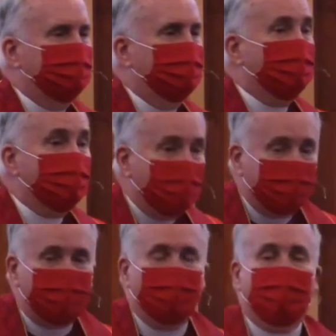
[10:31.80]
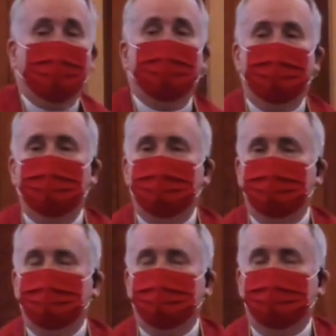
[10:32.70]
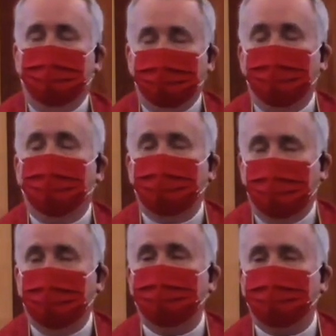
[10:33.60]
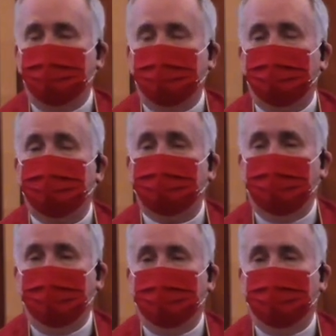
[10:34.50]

And therefore, I don't have to be afraid.